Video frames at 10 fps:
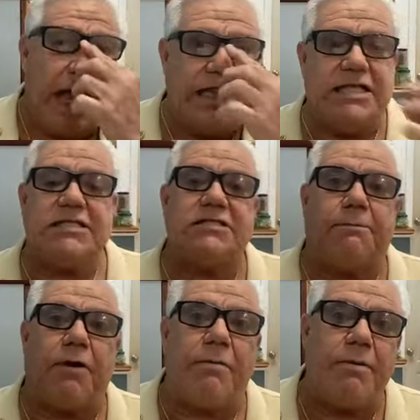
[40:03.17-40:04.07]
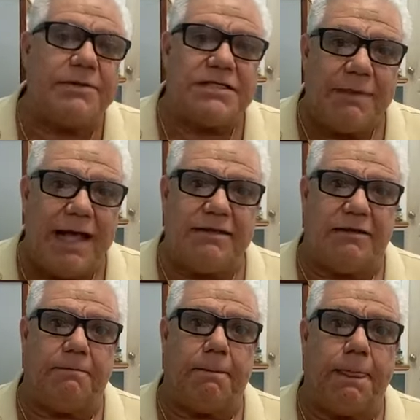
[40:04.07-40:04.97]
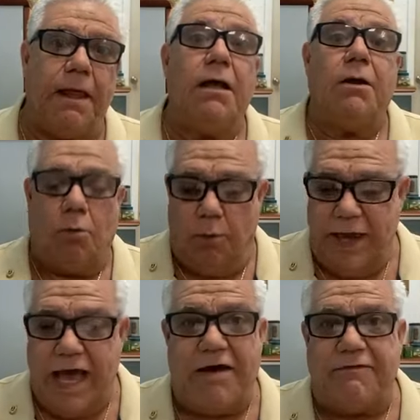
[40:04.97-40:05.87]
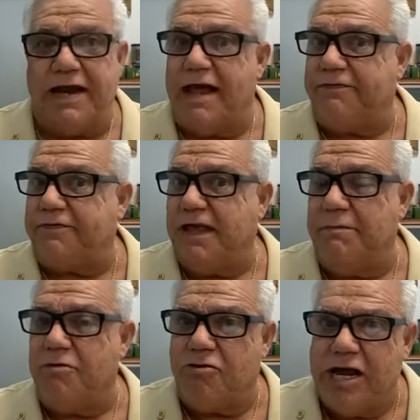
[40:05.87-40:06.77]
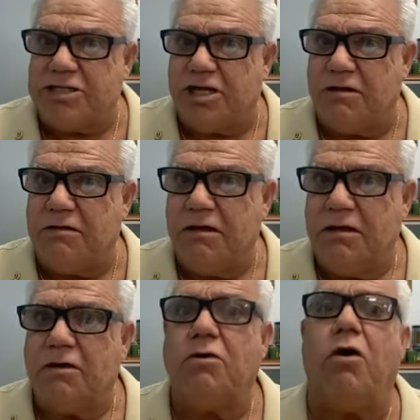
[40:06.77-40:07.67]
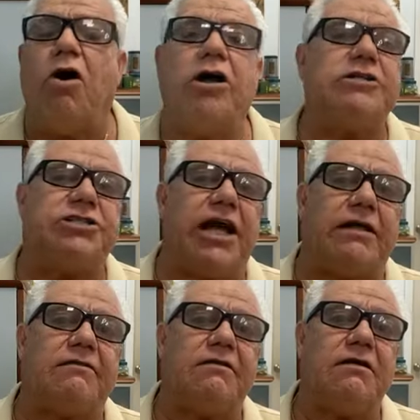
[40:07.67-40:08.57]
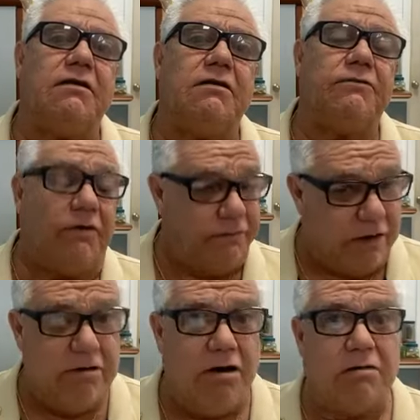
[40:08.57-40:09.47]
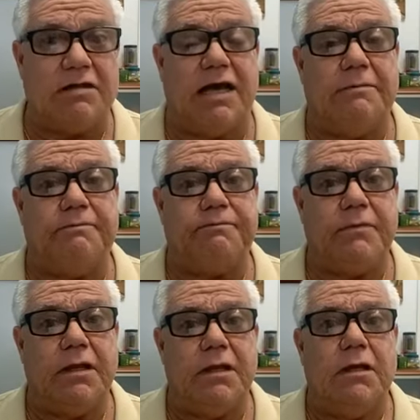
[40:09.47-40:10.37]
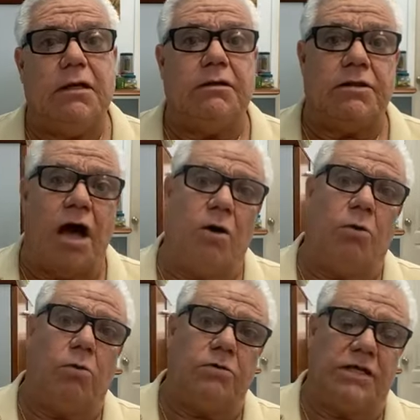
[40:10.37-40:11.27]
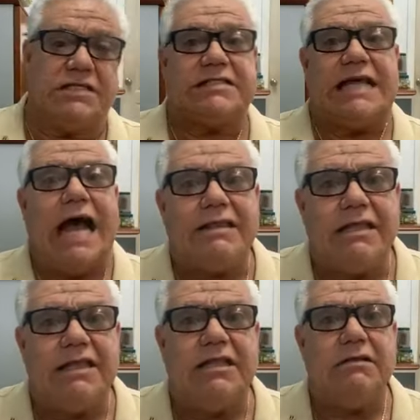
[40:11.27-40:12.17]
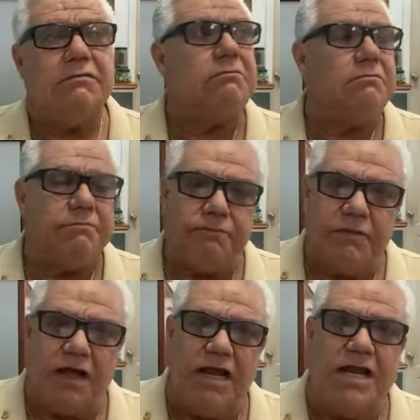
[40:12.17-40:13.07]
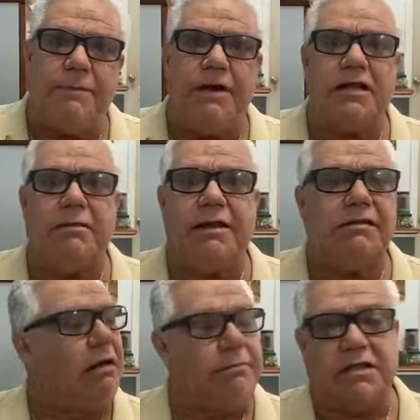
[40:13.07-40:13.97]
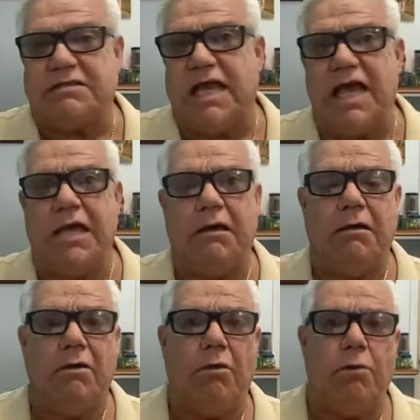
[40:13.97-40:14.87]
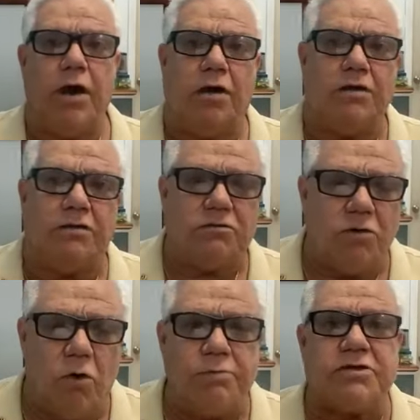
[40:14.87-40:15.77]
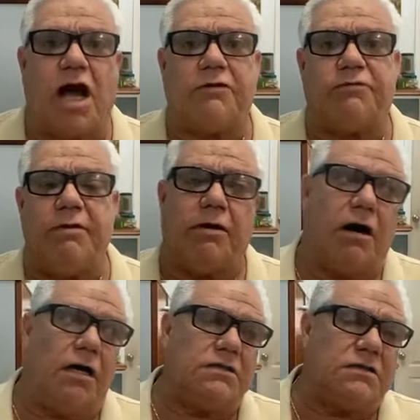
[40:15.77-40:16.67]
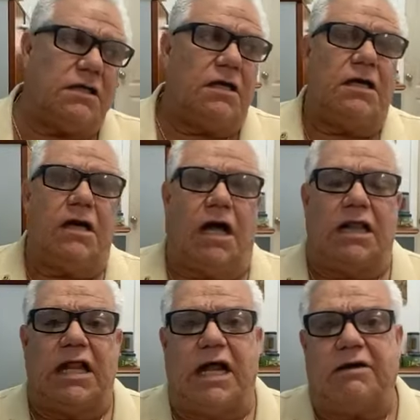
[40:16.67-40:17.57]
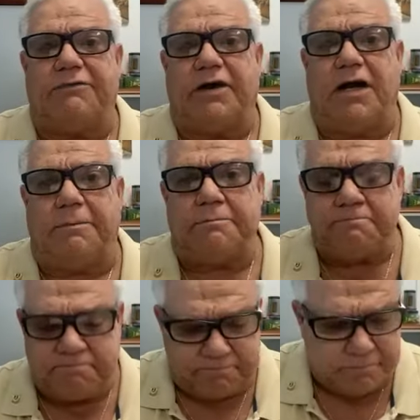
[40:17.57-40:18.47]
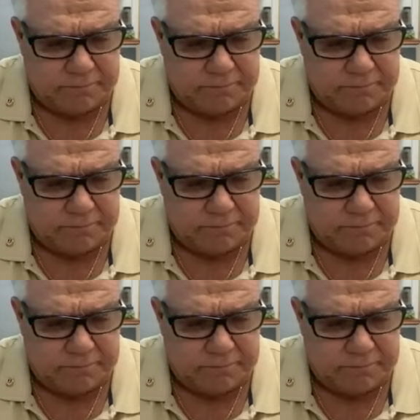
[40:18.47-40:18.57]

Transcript: And this is the problem with St. Maarten. We have left immigration go unchecked for a very long time. Now, they started the cleanup a little bit. I'm not saying we are home scot-free because a lot of um,